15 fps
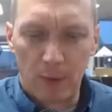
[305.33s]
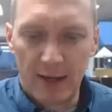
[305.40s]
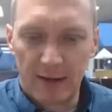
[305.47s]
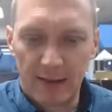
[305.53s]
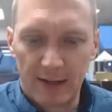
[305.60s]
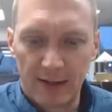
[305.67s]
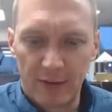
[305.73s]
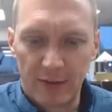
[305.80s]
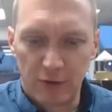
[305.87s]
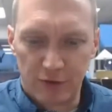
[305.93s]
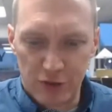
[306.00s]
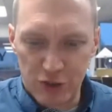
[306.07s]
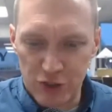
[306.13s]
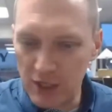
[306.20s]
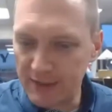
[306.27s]
had a lot of the
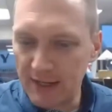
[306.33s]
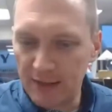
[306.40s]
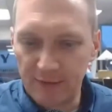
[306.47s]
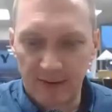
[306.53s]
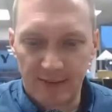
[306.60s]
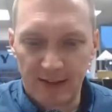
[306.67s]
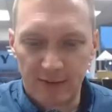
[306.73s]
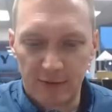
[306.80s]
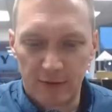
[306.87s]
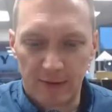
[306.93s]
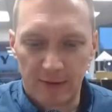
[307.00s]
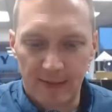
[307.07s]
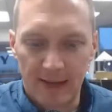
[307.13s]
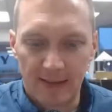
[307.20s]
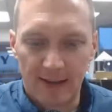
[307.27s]
shutdowns and things
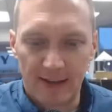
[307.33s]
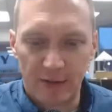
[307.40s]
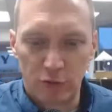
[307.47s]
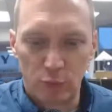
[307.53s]
along that line as